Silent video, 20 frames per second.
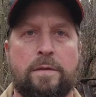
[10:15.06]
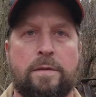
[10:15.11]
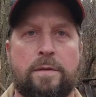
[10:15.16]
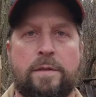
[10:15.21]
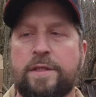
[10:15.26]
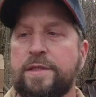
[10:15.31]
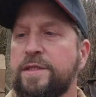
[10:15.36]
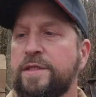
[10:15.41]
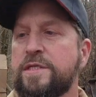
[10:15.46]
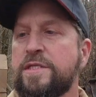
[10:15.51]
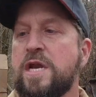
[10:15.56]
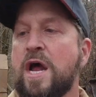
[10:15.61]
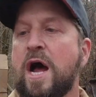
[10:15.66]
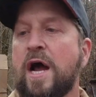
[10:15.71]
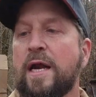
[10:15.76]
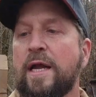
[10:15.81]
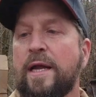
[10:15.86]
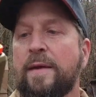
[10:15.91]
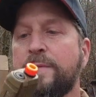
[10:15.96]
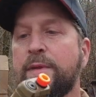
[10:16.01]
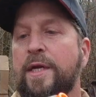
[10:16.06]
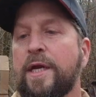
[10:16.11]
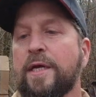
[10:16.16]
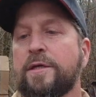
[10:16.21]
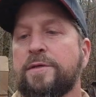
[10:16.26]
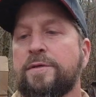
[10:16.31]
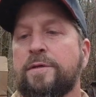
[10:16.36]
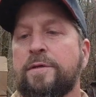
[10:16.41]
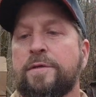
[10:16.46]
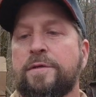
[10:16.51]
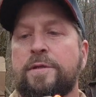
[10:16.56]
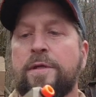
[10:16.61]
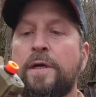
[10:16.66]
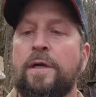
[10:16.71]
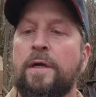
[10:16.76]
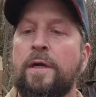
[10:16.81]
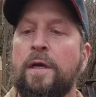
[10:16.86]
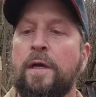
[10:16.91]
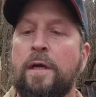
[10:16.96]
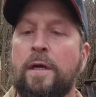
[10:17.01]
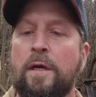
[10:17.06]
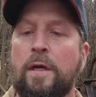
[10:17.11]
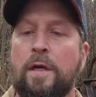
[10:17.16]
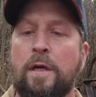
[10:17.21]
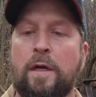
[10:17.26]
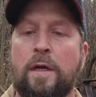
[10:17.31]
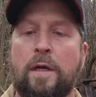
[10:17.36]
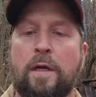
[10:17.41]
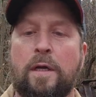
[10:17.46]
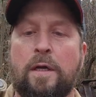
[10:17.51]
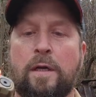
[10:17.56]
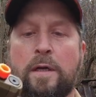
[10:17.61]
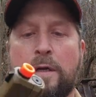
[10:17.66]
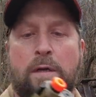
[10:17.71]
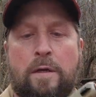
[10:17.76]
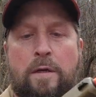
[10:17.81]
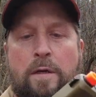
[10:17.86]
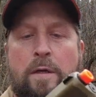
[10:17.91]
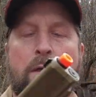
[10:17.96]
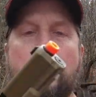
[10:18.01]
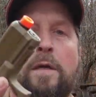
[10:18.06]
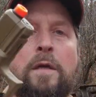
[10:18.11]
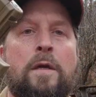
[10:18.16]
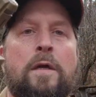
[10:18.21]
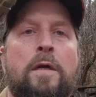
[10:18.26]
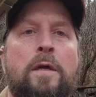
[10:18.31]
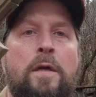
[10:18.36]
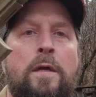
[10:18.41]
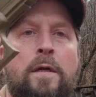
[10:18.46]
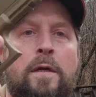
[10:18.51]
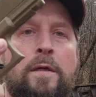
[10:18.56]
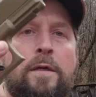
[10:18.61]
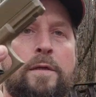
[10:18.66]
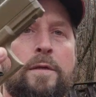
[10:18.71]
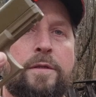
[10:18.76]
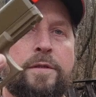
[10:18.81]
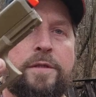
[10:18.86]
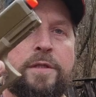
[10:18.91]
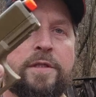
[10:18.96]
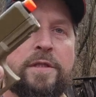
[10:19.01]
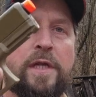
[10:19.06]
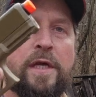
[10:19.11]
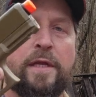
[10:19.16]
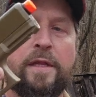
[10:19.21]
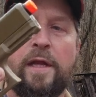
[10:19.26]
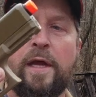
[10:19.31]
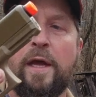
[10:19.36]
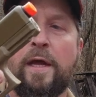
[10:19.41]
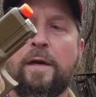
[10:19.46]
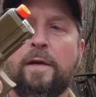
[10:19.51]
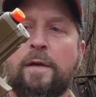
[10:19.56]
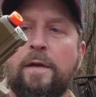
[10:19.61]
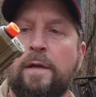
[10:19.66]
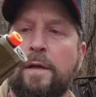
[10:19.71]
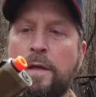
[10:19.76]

This is not ambidextrous. It's just like that.